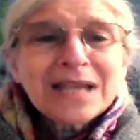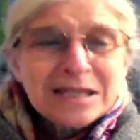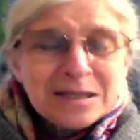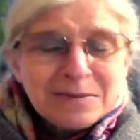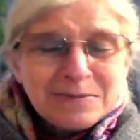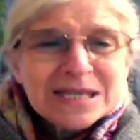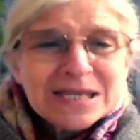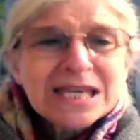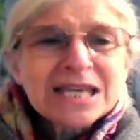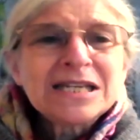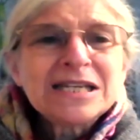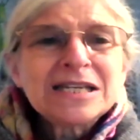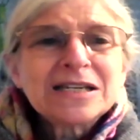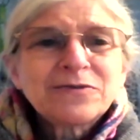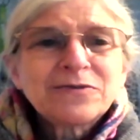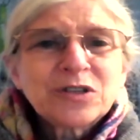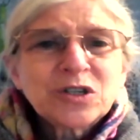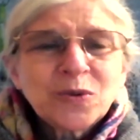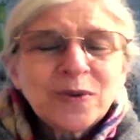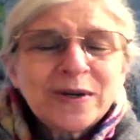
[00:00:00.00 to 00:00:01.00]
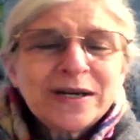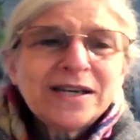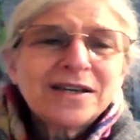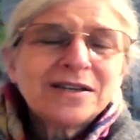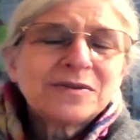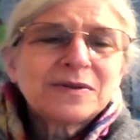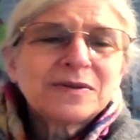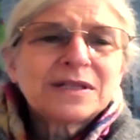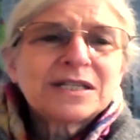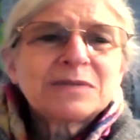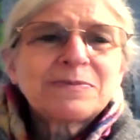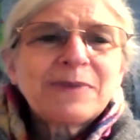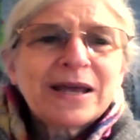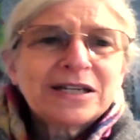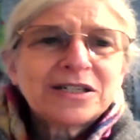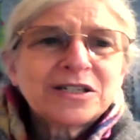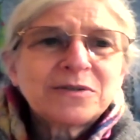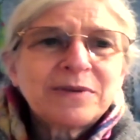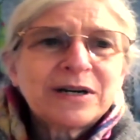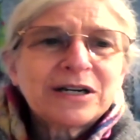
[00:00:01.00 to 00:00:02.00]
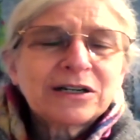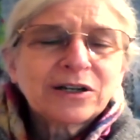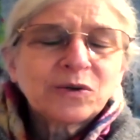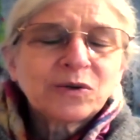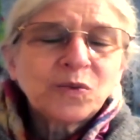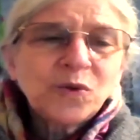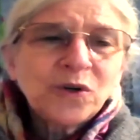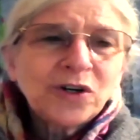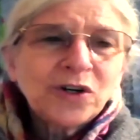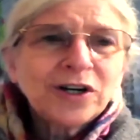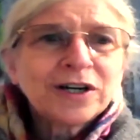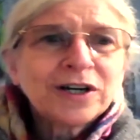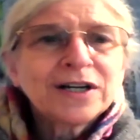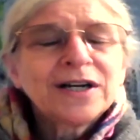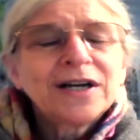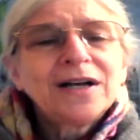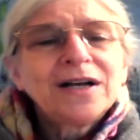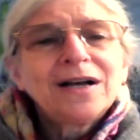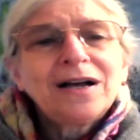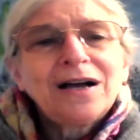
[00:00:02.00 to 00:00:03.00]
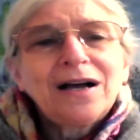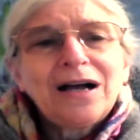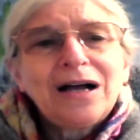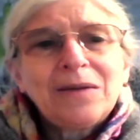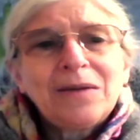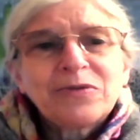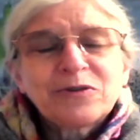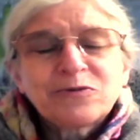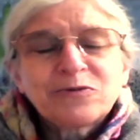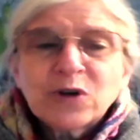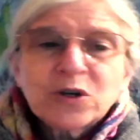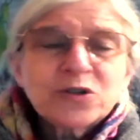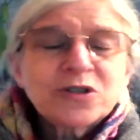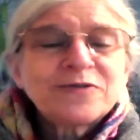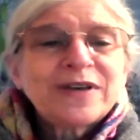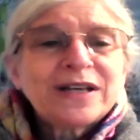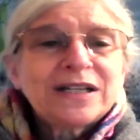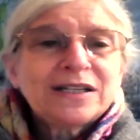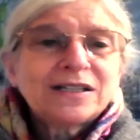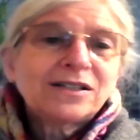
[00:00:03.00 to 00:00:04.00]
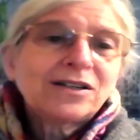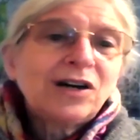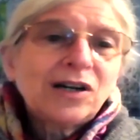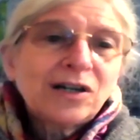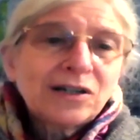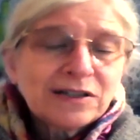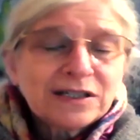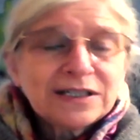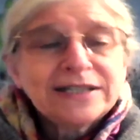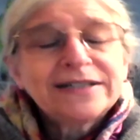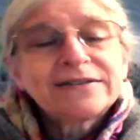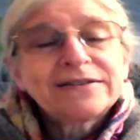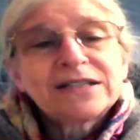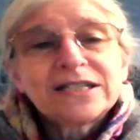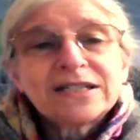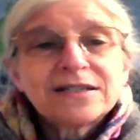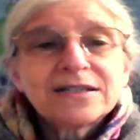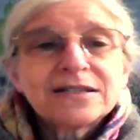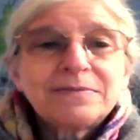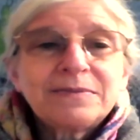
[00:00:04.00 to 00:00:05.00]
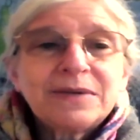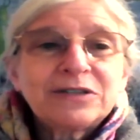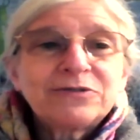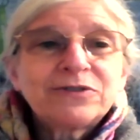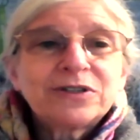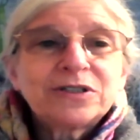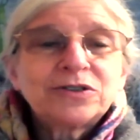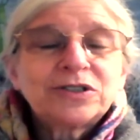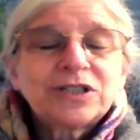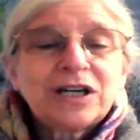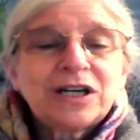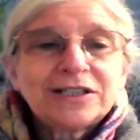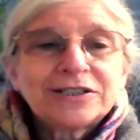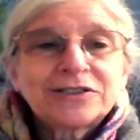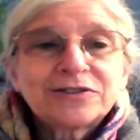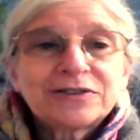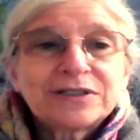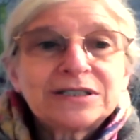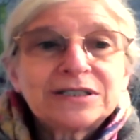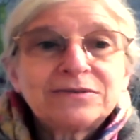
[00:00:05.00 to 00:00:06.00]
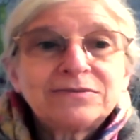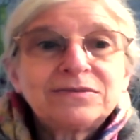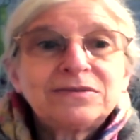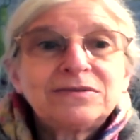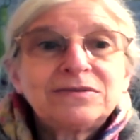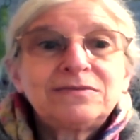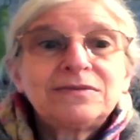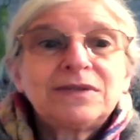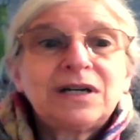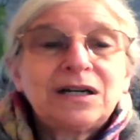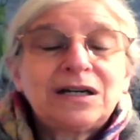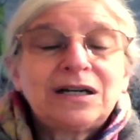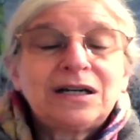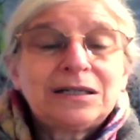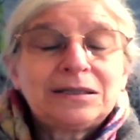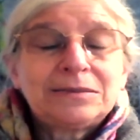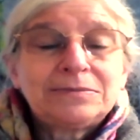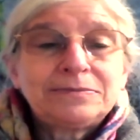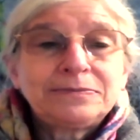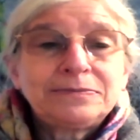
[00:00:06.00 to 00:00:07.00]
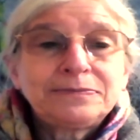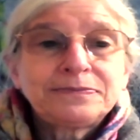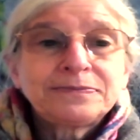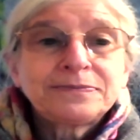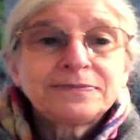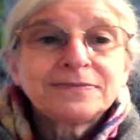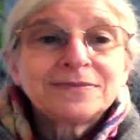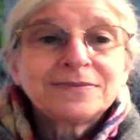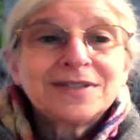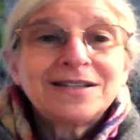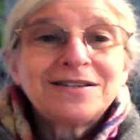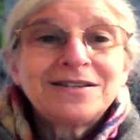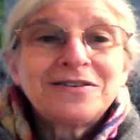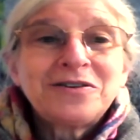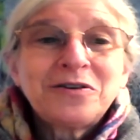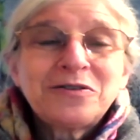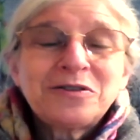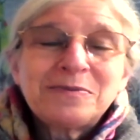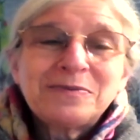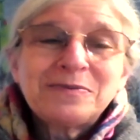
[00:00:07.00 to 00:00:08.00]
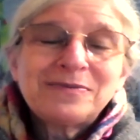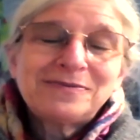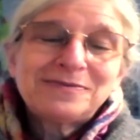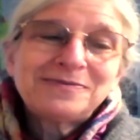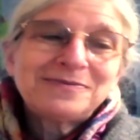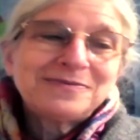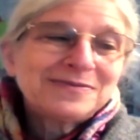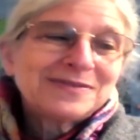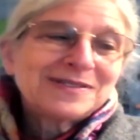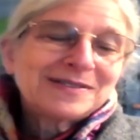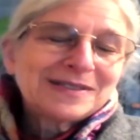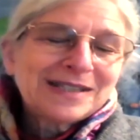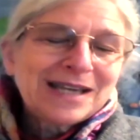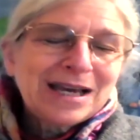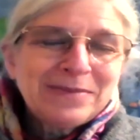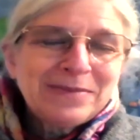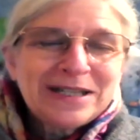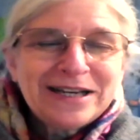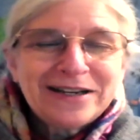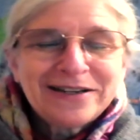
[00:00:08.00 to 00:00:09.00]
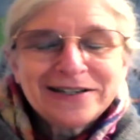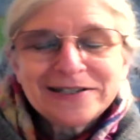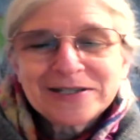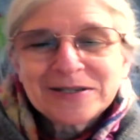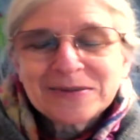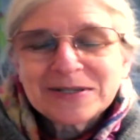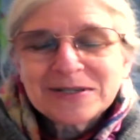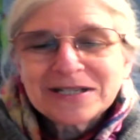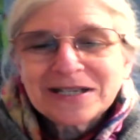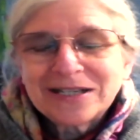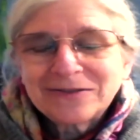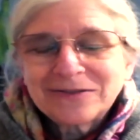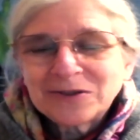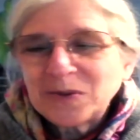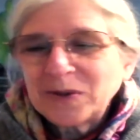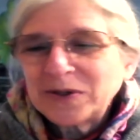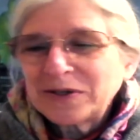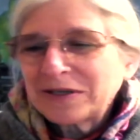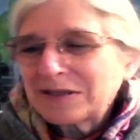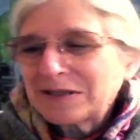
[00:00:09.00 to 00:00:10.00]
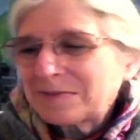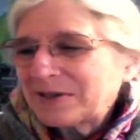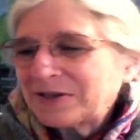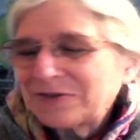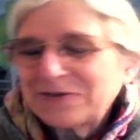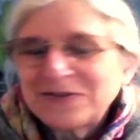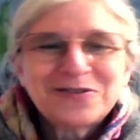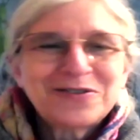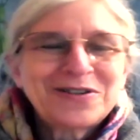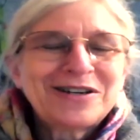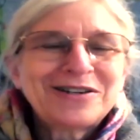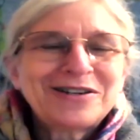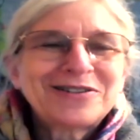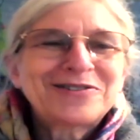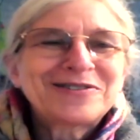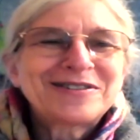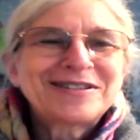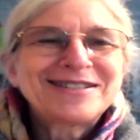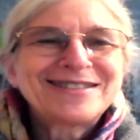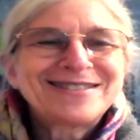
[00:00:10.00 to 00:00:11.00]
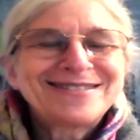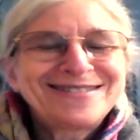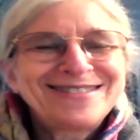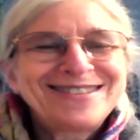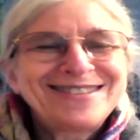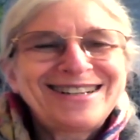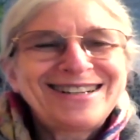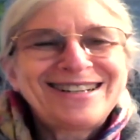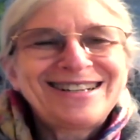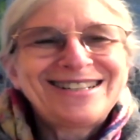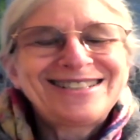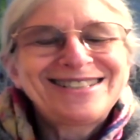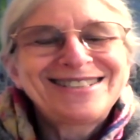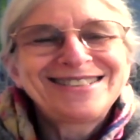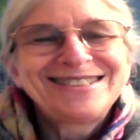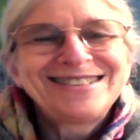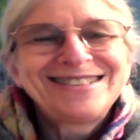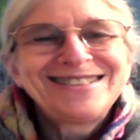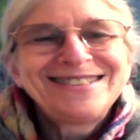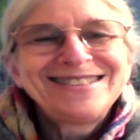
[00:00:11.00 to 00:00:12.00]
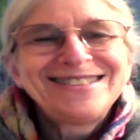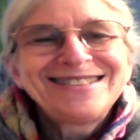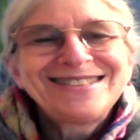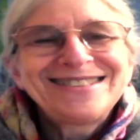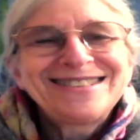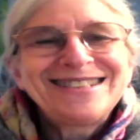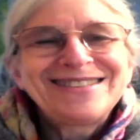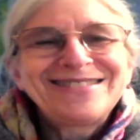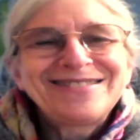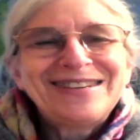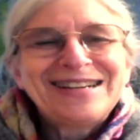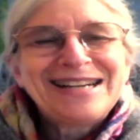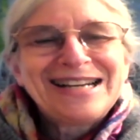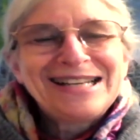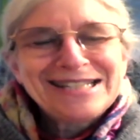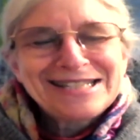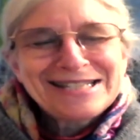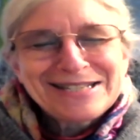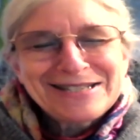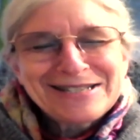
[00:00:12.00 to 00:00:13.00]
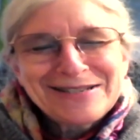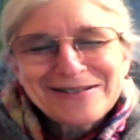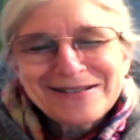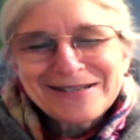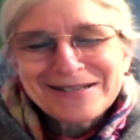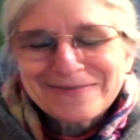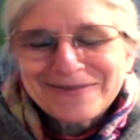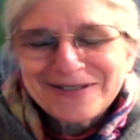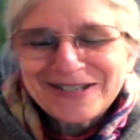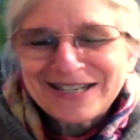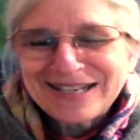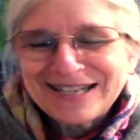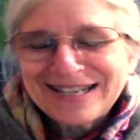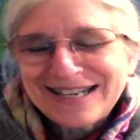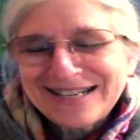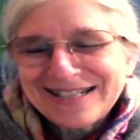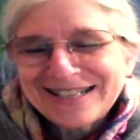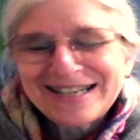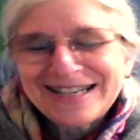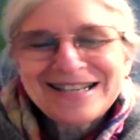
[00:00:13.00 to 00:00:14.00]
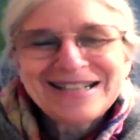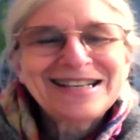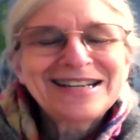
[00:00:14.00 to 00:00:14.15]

the beginning of the twentieth with the Spanish-American War, um, the Roosevelt Corollary to the Monroe Doctrine. Um, and you know, the Kamala Harris was kind of quoting the Monroe Doctrine uh, in what I listened to this morning, now that I